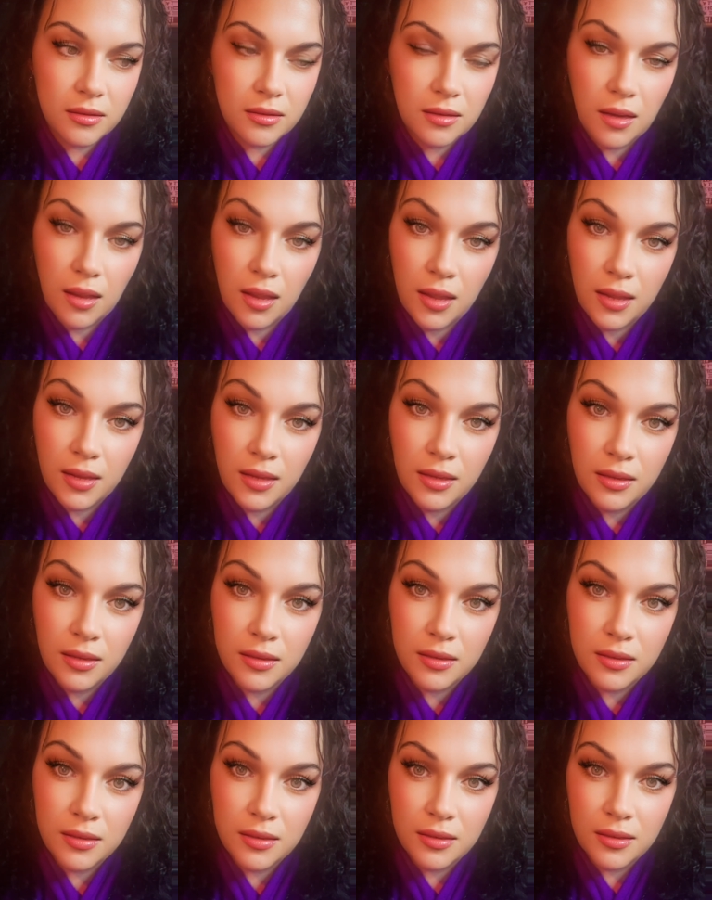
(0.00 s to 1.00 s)
I
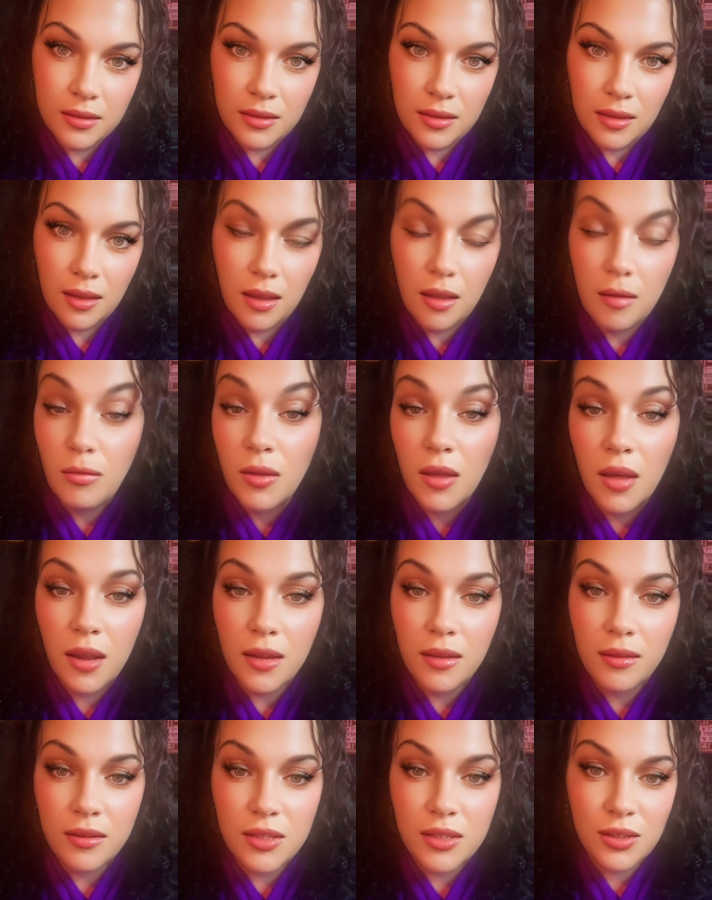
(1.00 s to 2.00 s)
am the
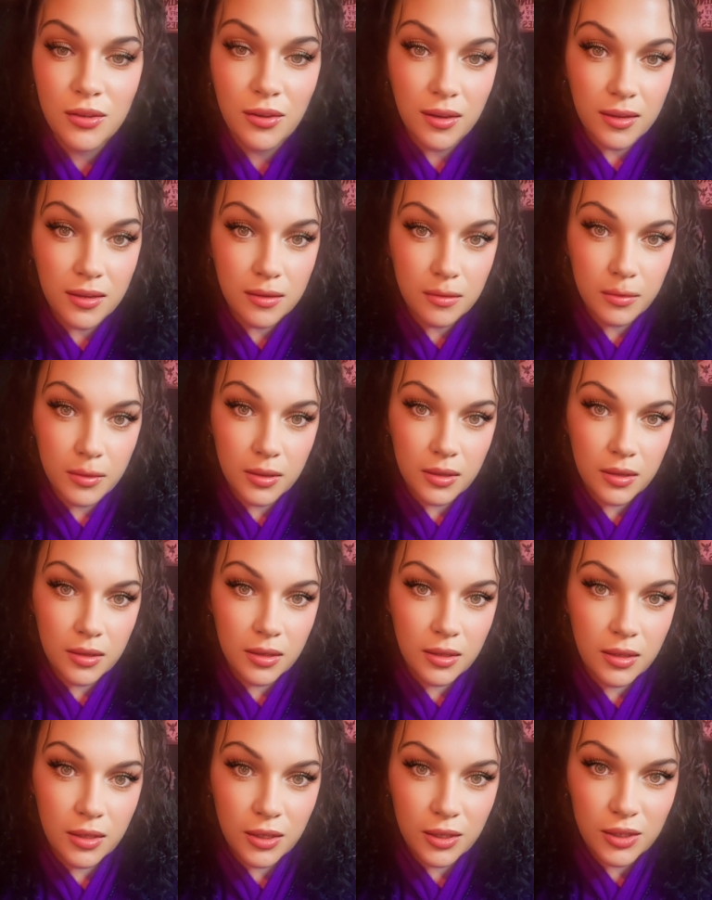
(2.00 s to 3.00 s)
Highland Scribe,
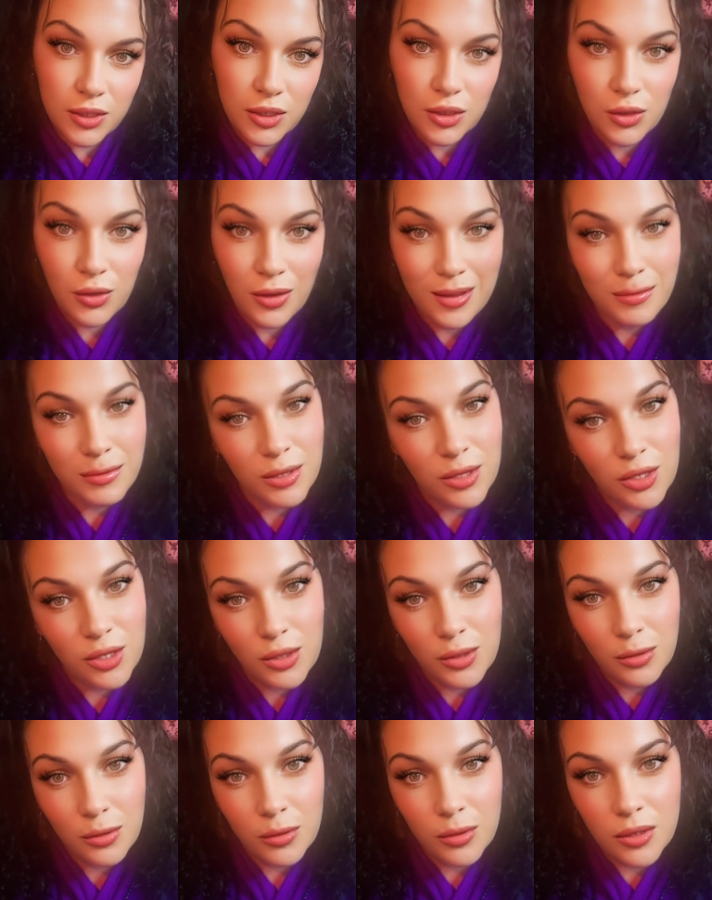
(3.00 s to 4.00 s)
scribe to the
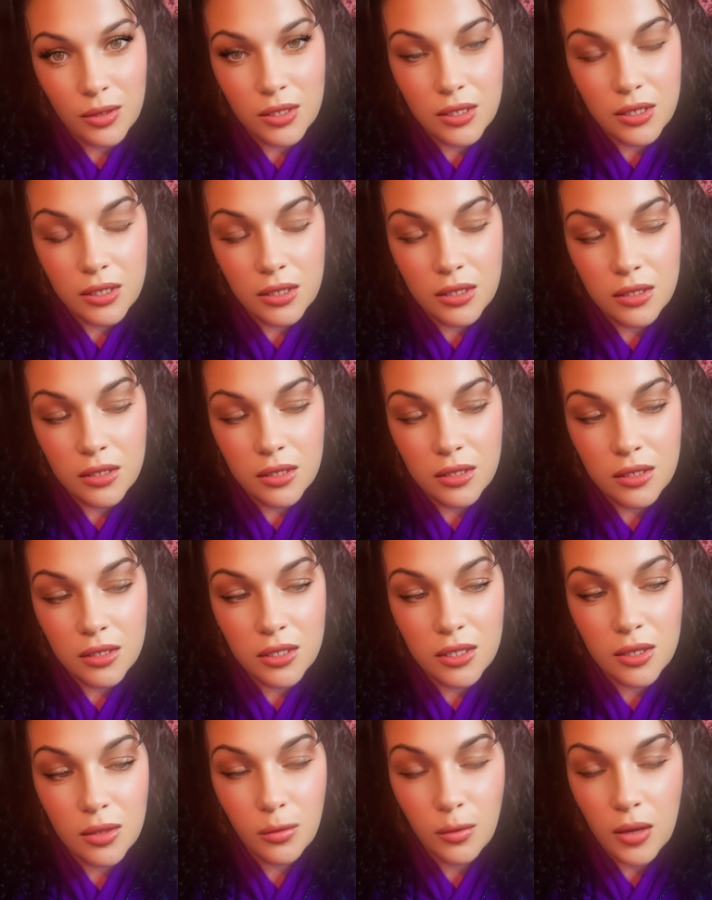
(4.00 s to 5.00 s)
stones, to
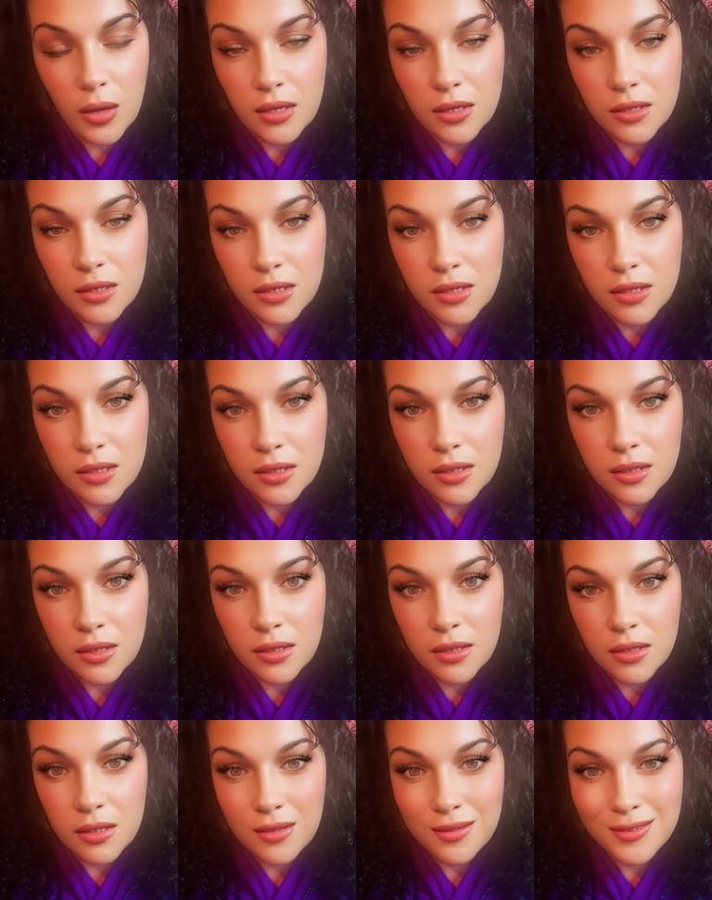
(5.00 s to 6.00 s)
the winds,
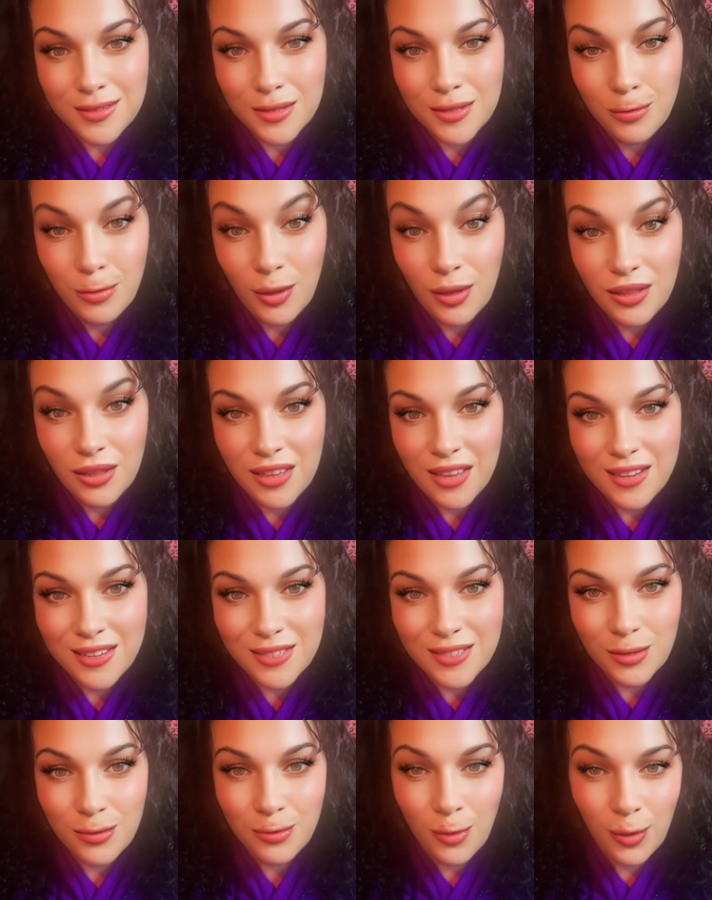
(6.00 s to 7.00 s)
to the bloodlines
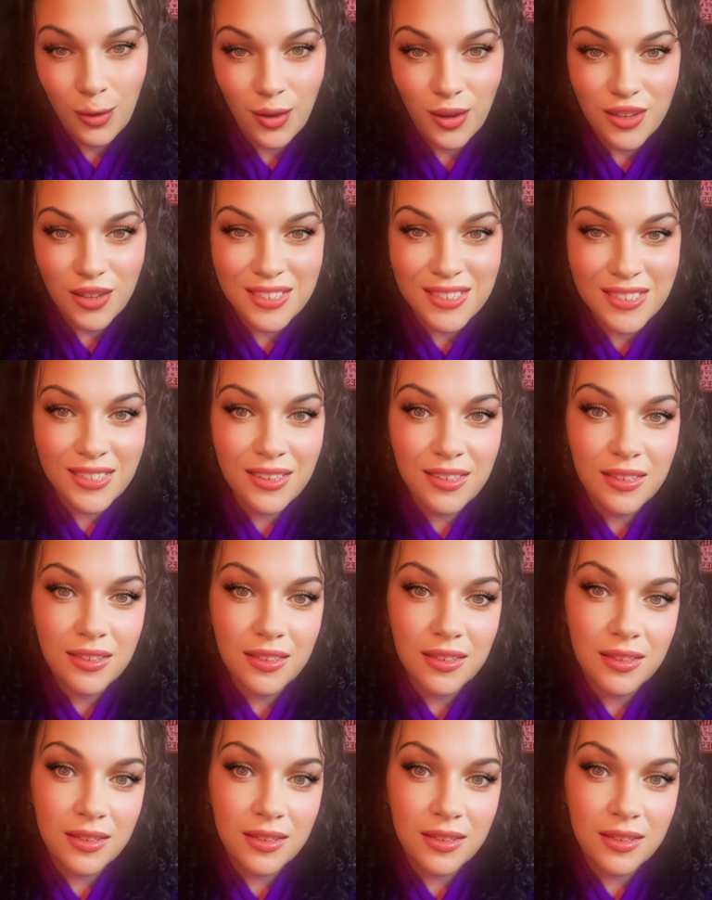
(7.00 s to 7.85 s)
that walk unseen.